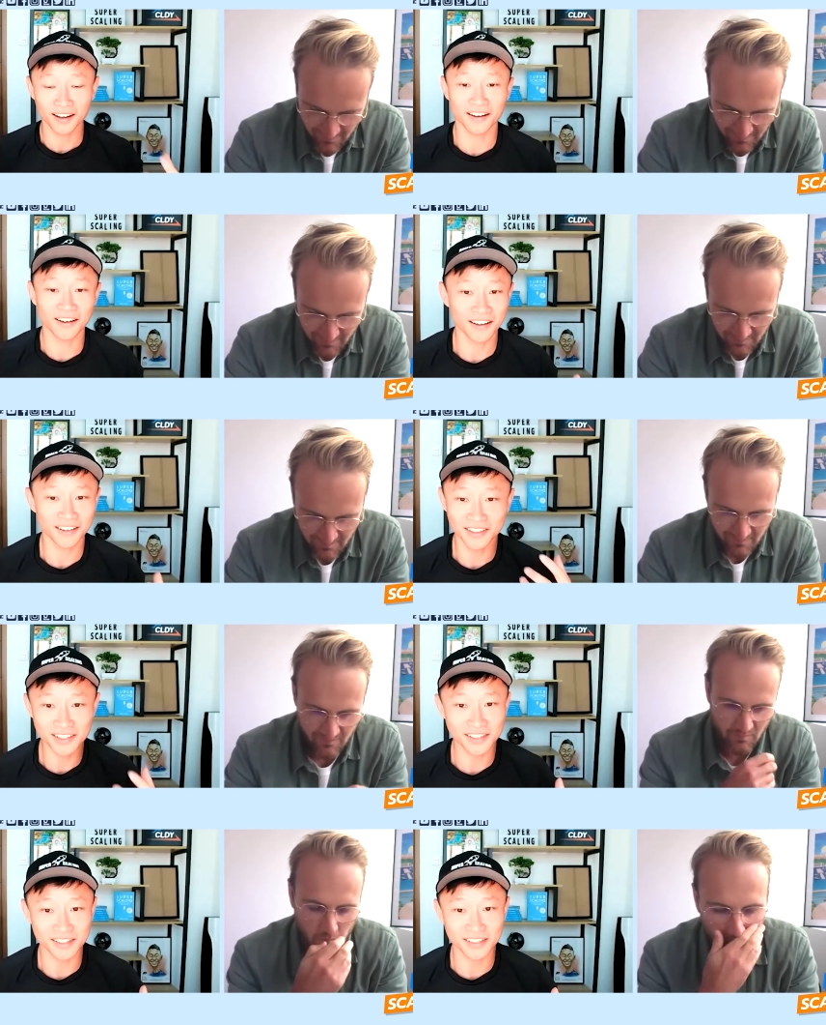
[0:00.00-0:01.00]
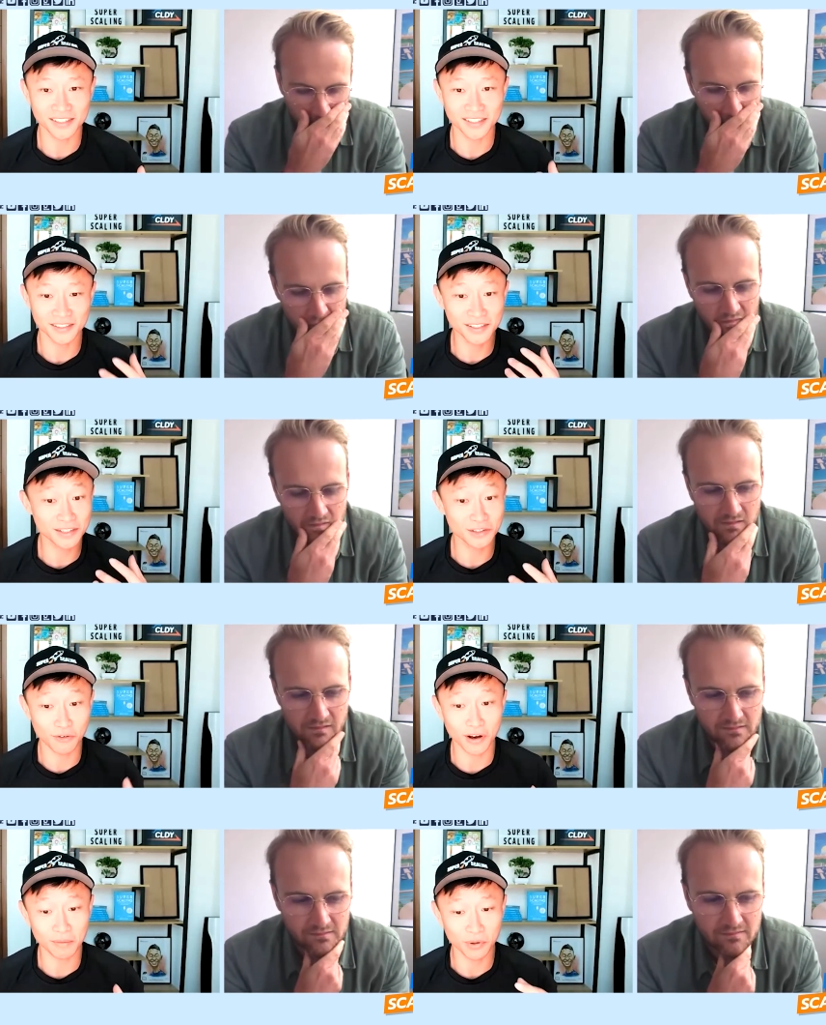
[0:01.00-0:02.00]
Speaker 1: Uh, this is this is
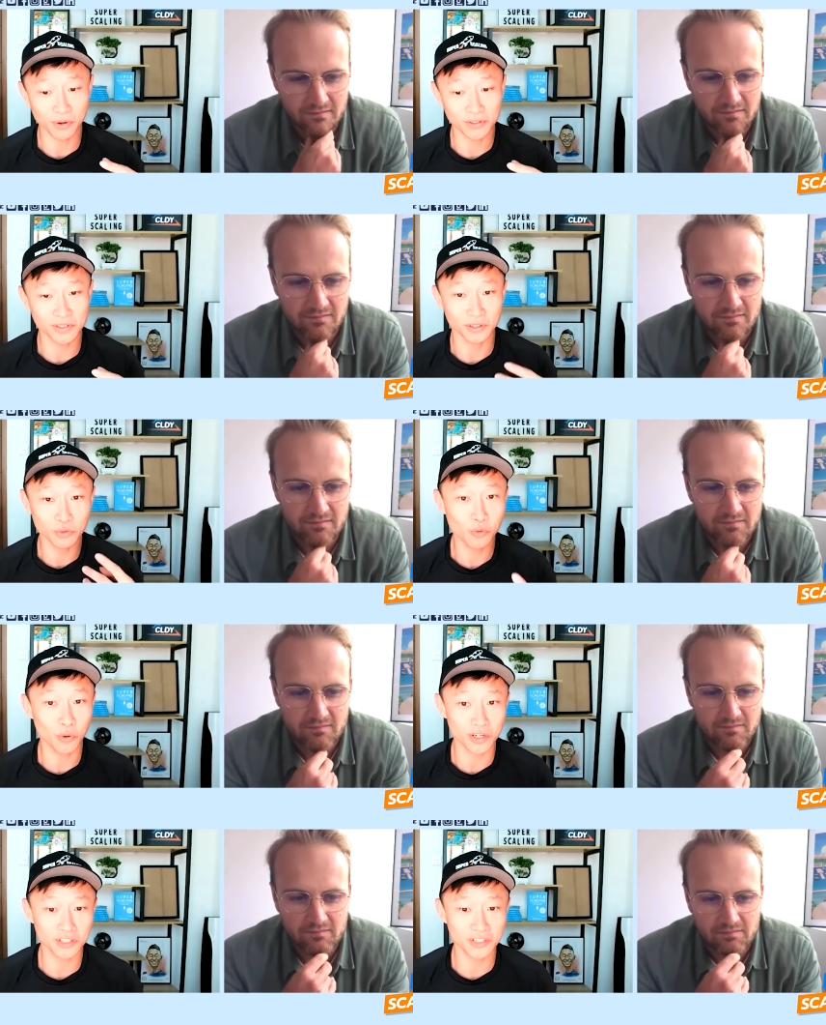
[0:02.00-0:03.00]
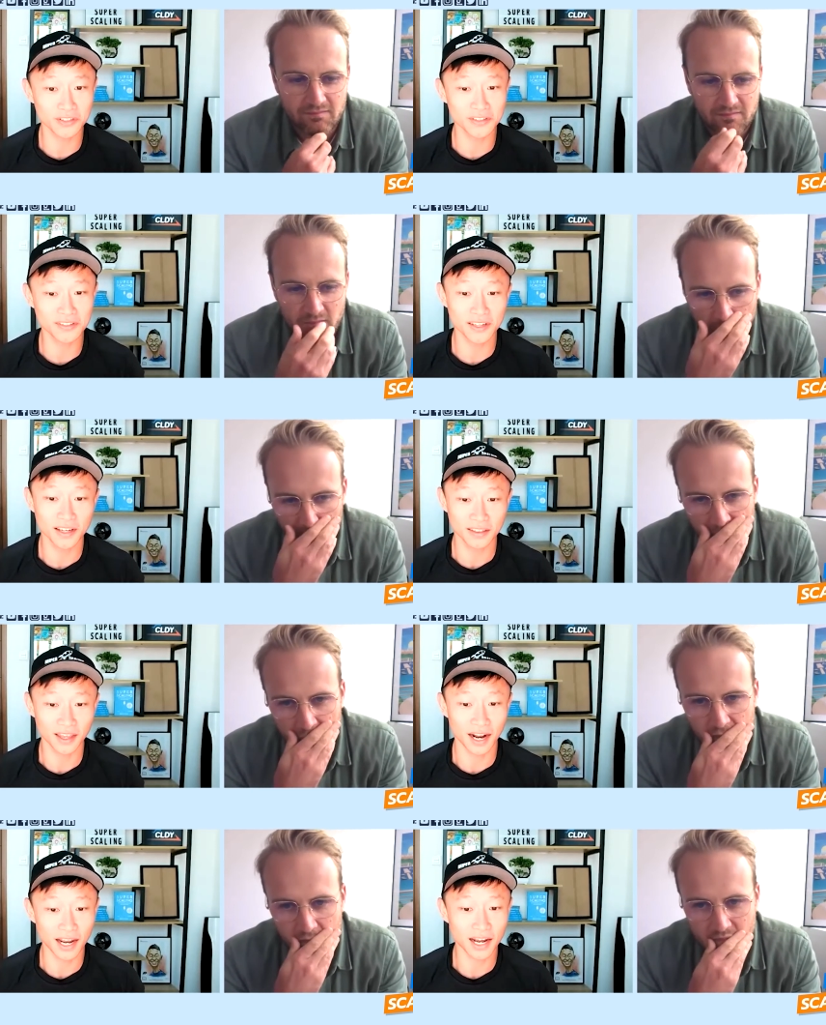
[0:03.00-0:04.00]
great because the two questions
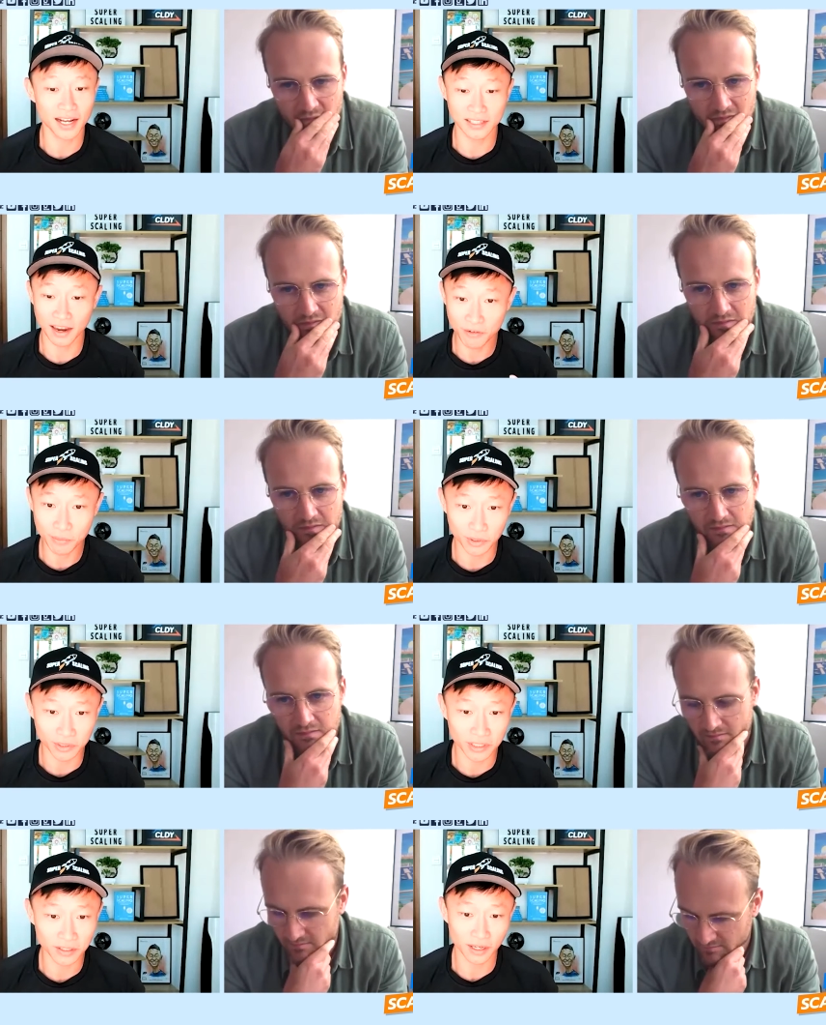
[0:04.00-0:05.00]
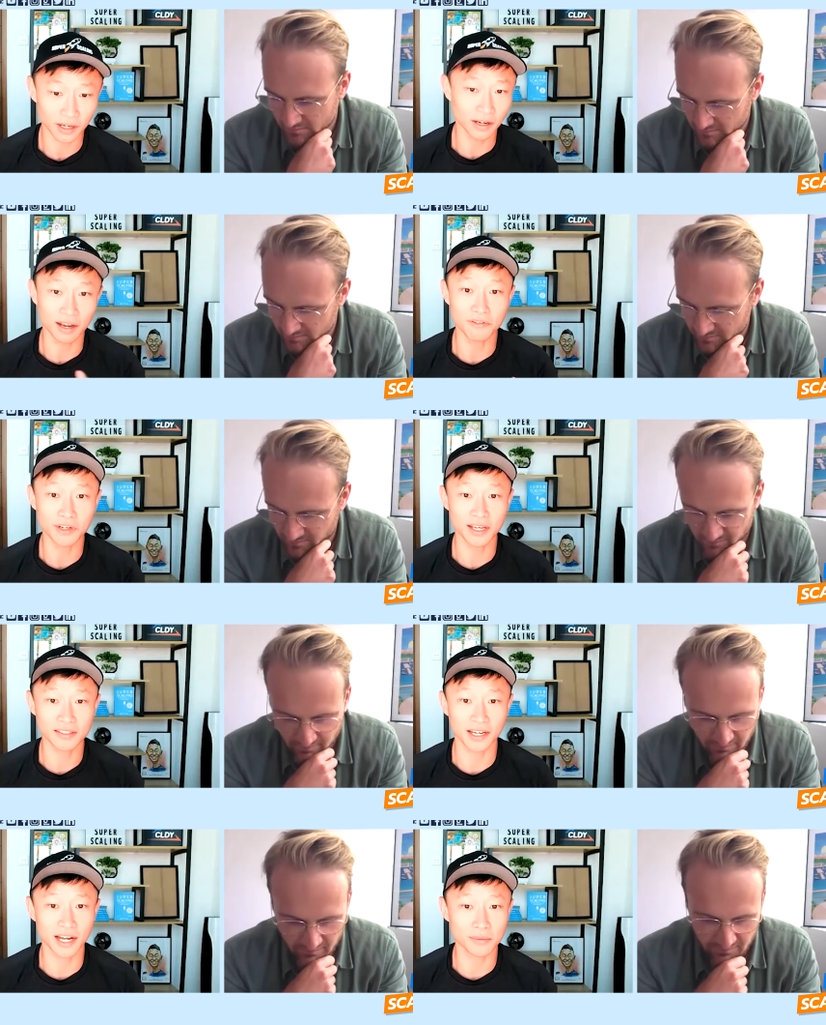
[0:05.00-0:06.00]
that I ask everybody, uh, every guest
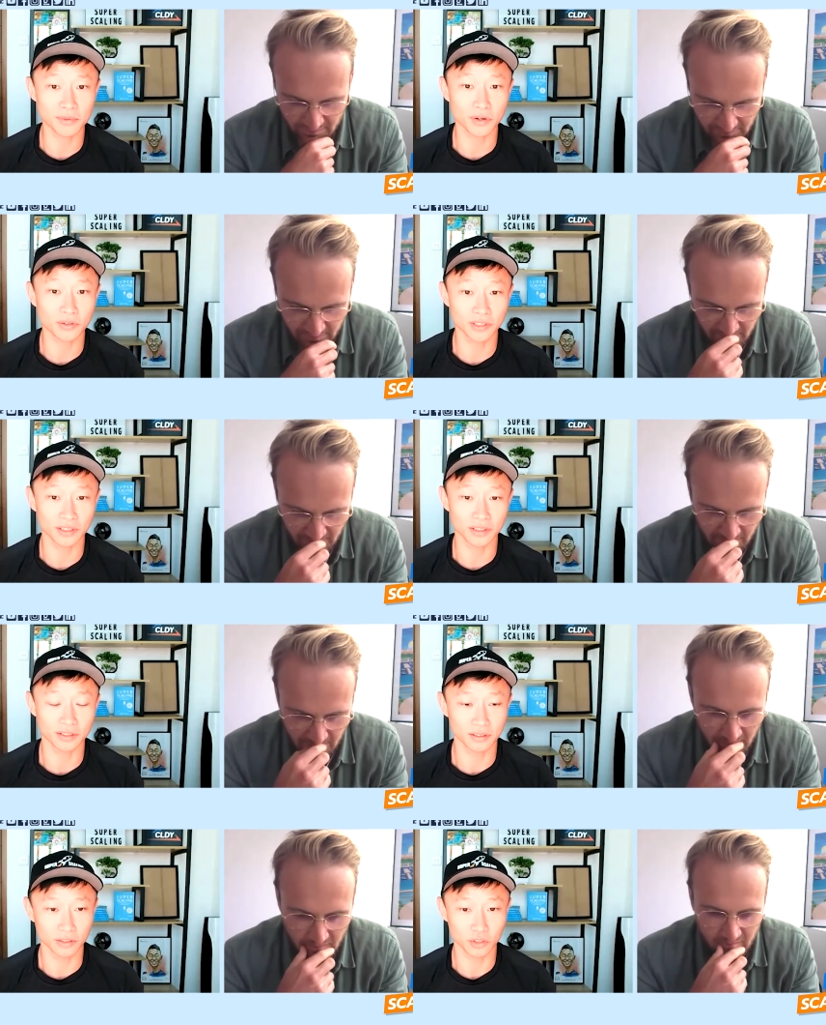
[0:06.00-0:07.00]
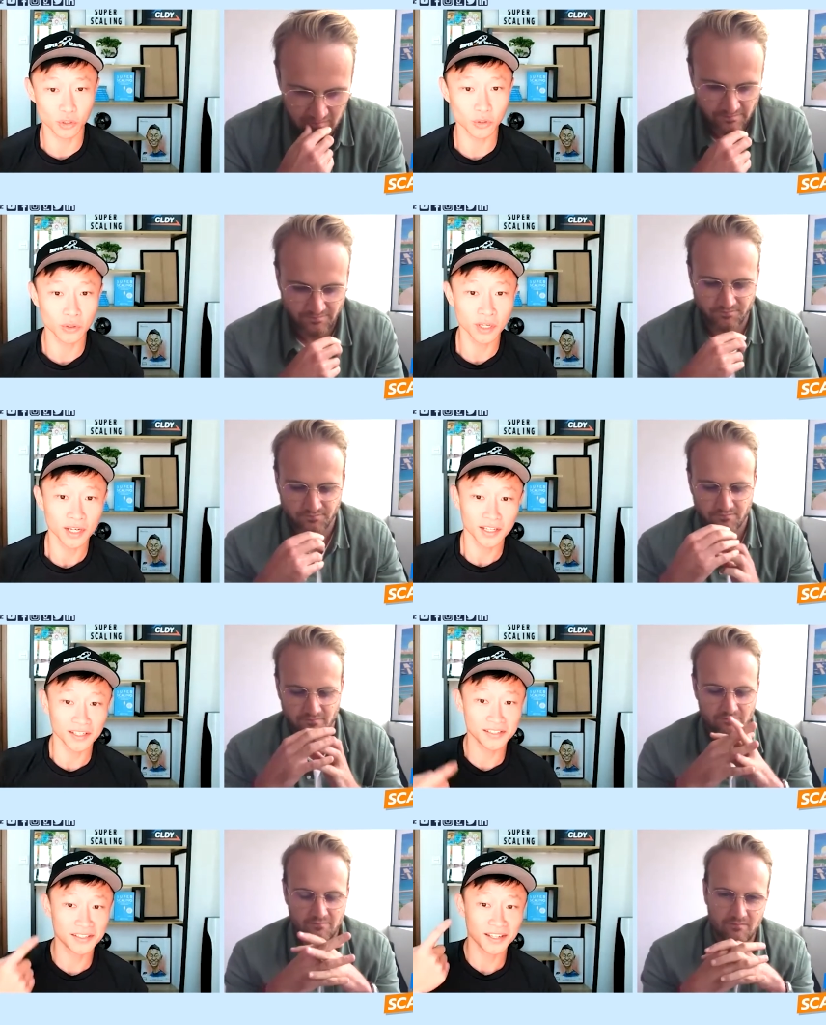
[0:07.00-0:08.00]
that comes on the, the show
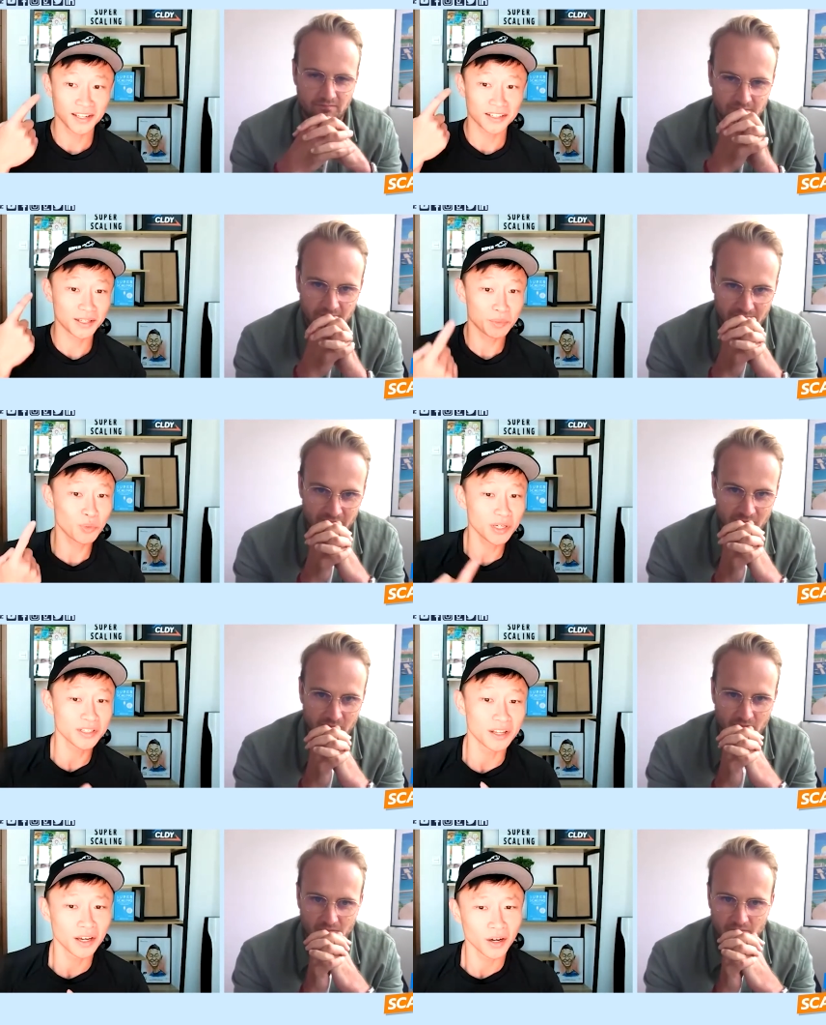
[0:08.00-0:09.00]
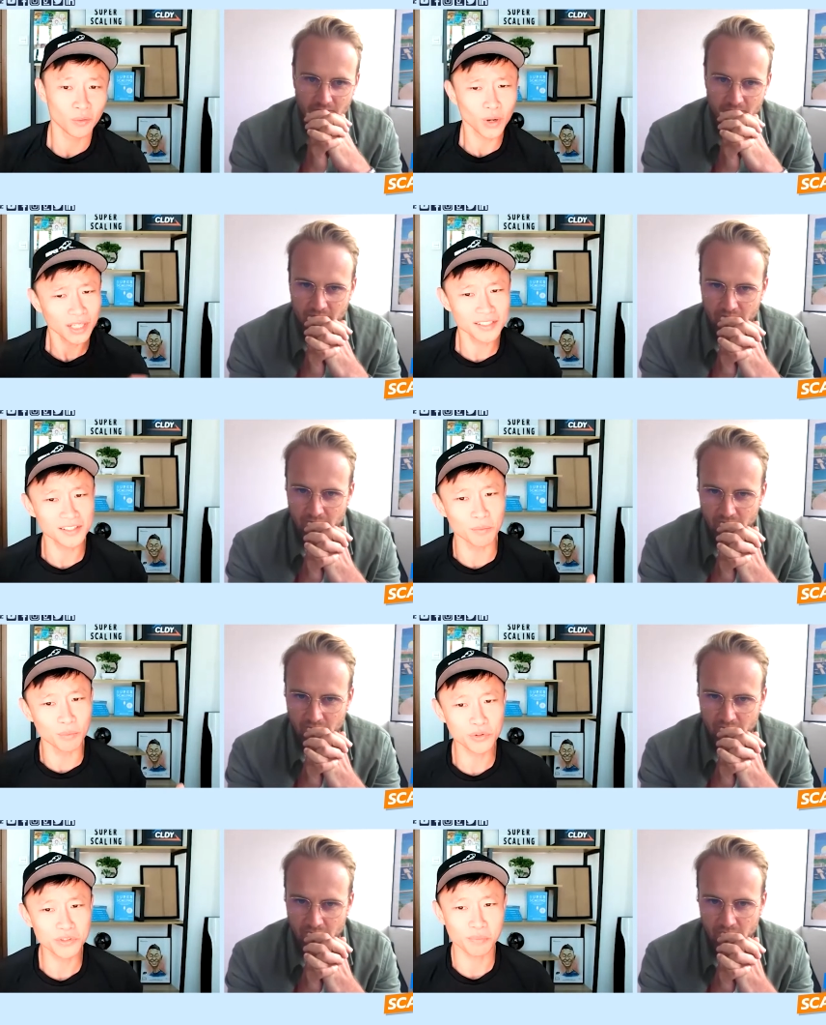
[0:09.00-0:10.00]
is, number one, what is the
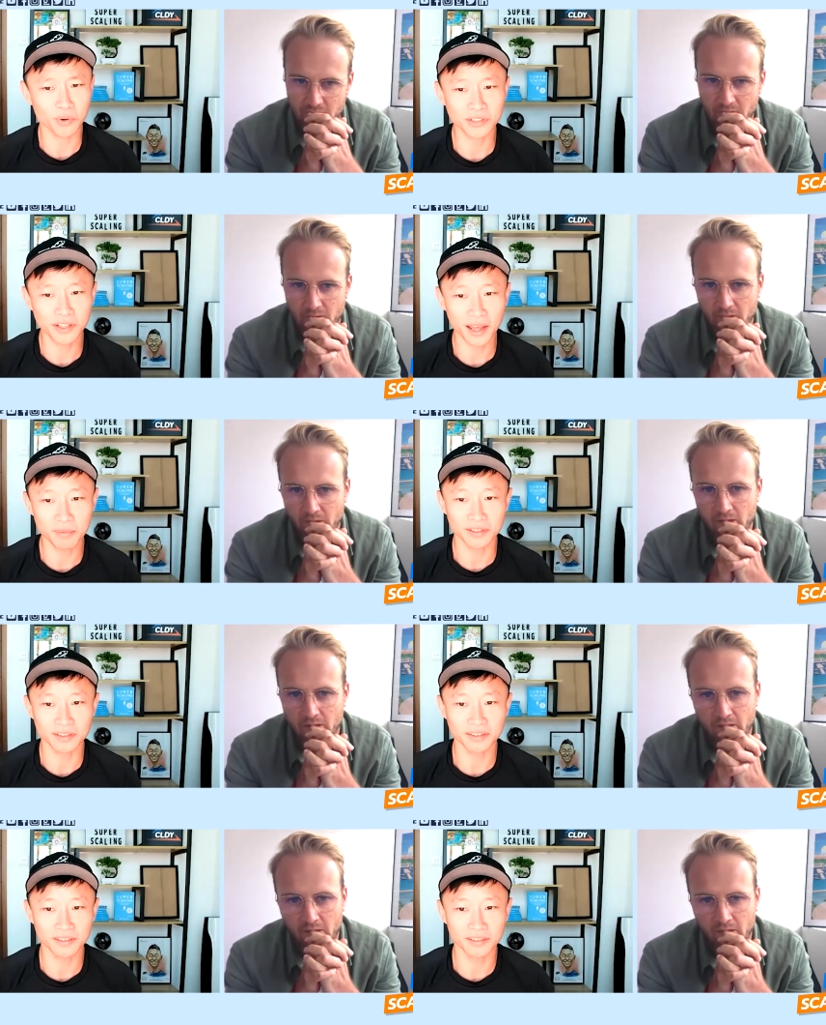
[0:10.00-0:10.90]
most important habit